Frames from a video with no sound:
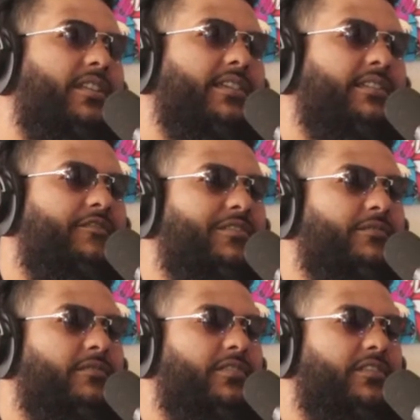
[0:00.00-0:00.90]
Like
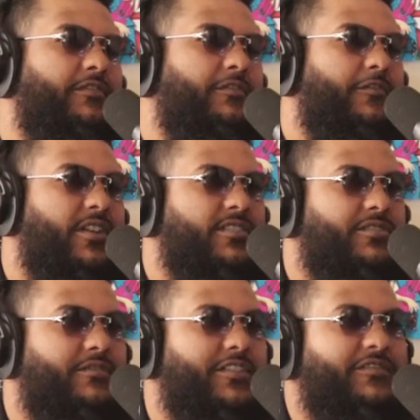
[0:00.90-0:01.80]
different different friends
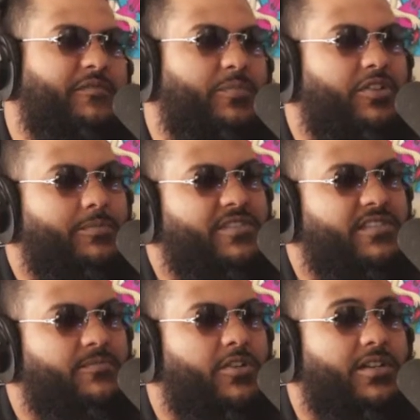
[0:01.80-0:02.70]
serve different
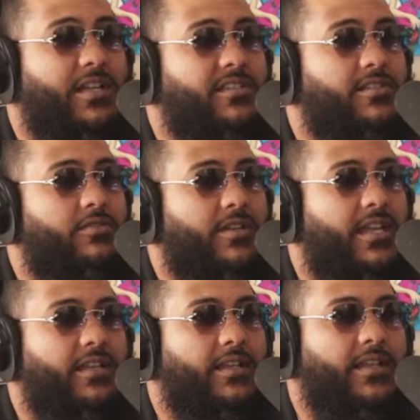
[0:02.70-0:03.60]
purposes, bro, and that's
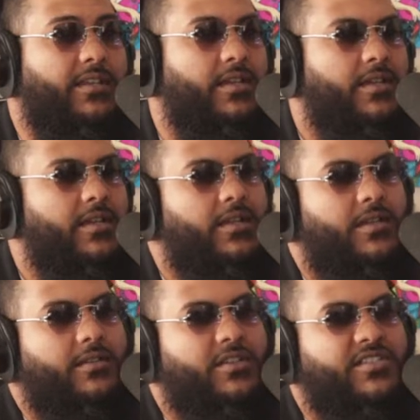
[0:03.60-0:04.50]
okay. Like
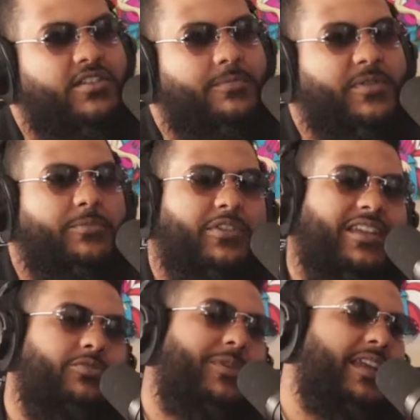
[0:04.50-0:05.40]
there's certain people
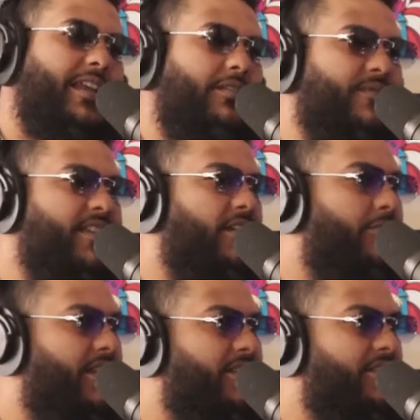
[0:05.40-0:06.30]
that you might get upset
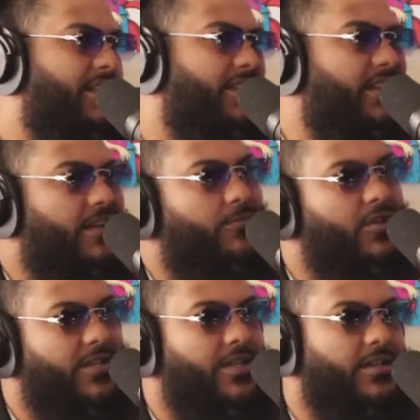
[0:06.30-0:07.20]
with because you're like, damn,
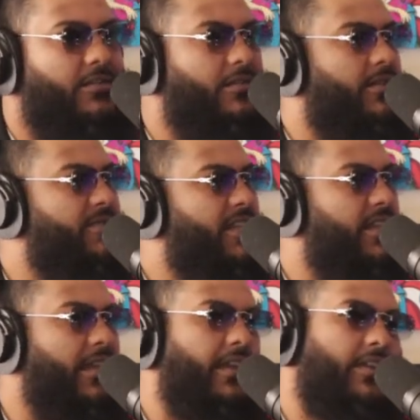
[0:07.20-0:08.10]
bro, he didn't, you know what I'm
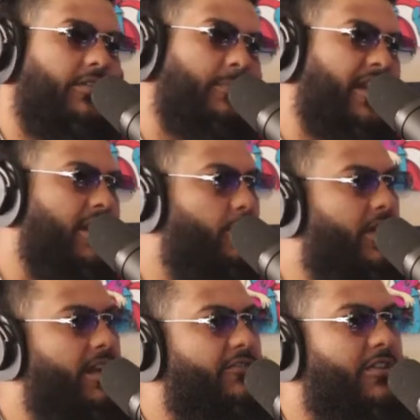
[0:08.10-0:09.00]
saying? He ain't hearing me out,
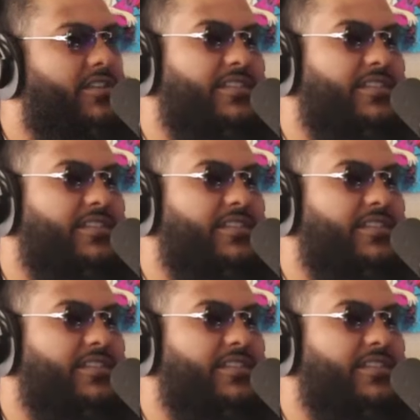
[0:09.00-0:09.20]
whatever.